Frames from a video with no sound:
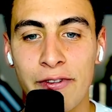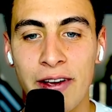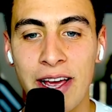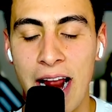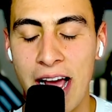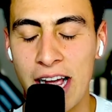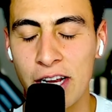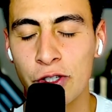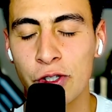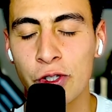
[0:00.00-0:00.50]
and
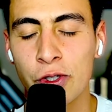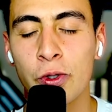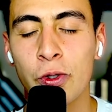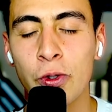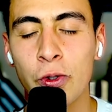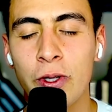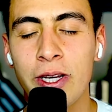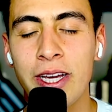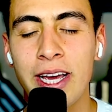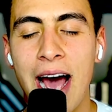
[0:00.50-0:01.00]
I
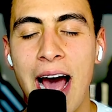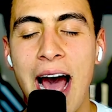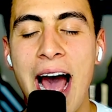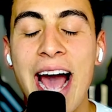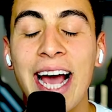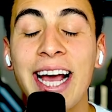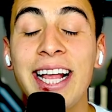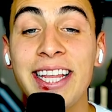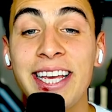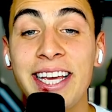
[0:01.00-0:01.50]
truly
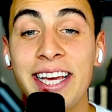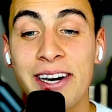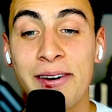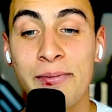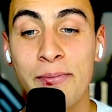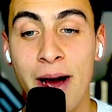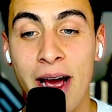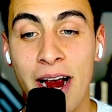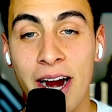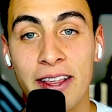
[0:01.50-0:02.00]
highly
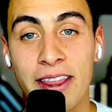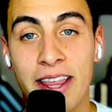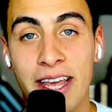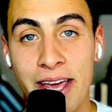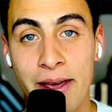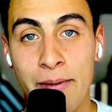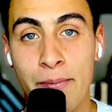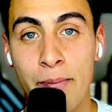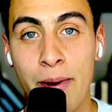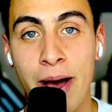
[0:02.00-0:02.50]
admire the
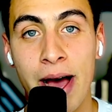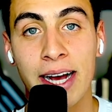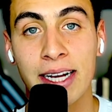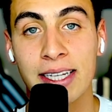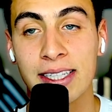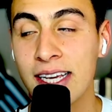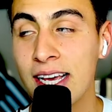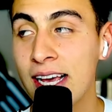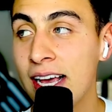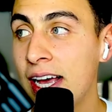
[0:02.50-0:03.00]

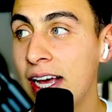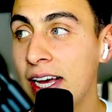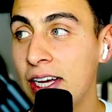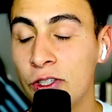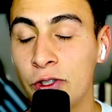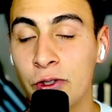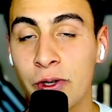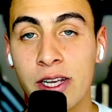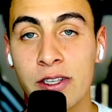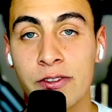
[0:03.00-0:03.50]
impact and
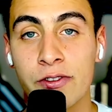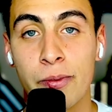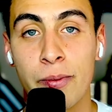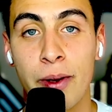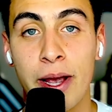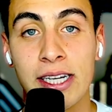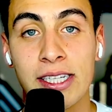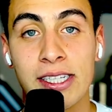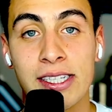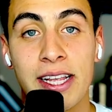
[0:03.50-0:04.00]

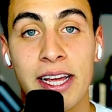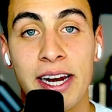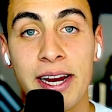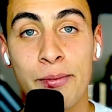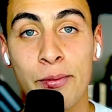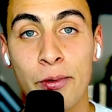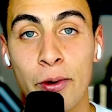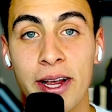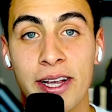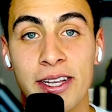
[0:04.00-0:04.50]
transformation that he
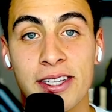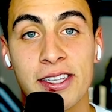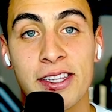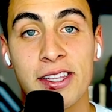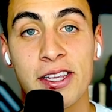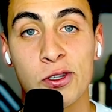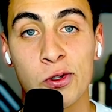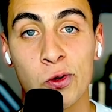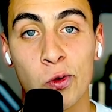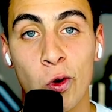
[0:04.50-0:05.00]
brings to
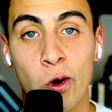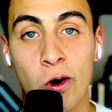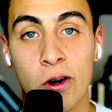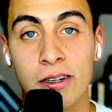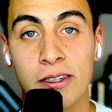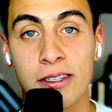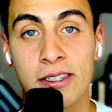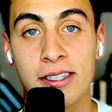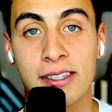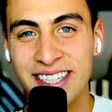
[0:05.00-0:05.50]
this world.